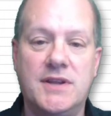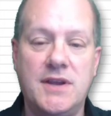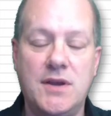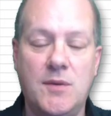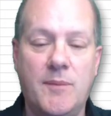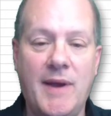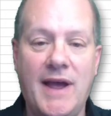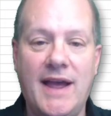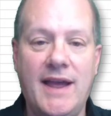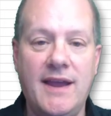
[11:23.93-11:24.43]
that
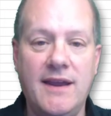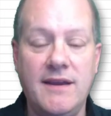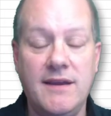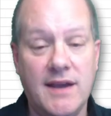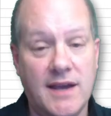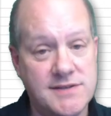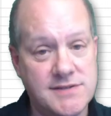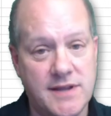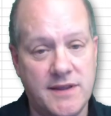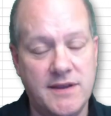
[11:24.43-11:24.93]
you pay,
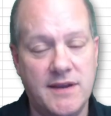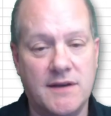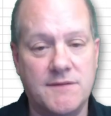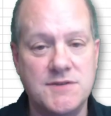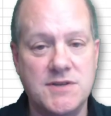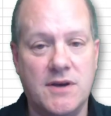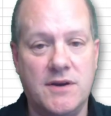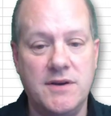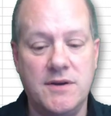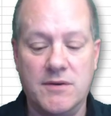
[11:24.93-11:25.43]
as I think I've
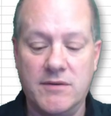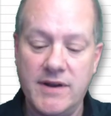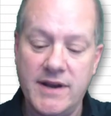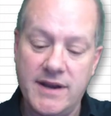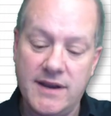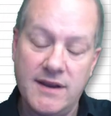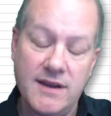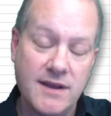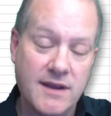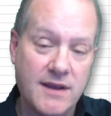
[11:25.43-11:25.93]
shown you
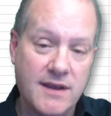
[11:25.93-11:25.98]
already,